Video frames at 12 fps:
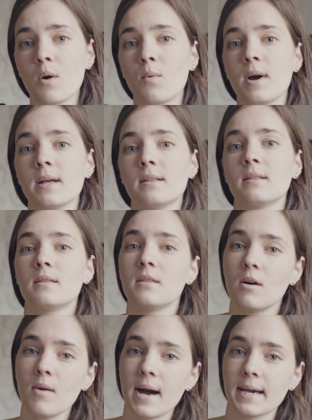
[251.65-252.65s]
while
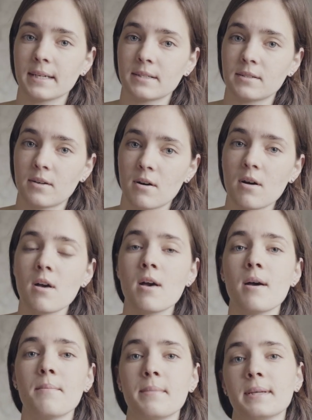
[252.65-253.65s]
low I S O
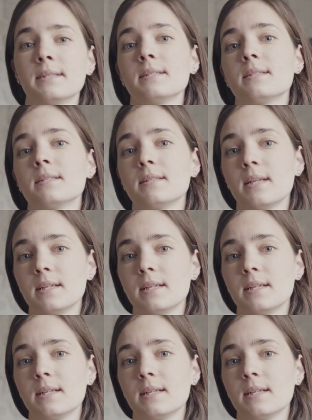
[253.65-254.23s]
means